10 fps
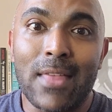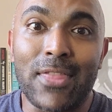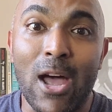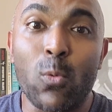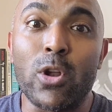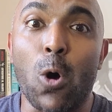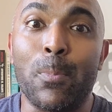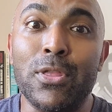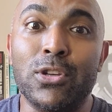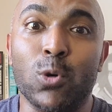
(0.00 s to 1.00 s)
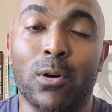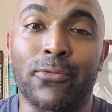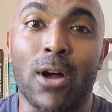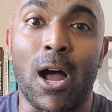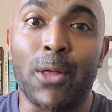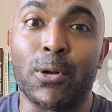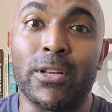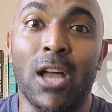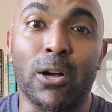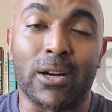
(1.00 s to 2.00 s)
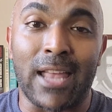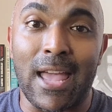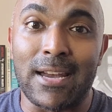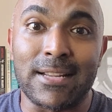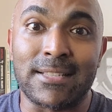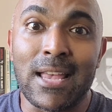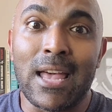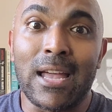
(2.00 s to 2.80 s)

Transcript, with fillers: That would open the door for other younger candidates,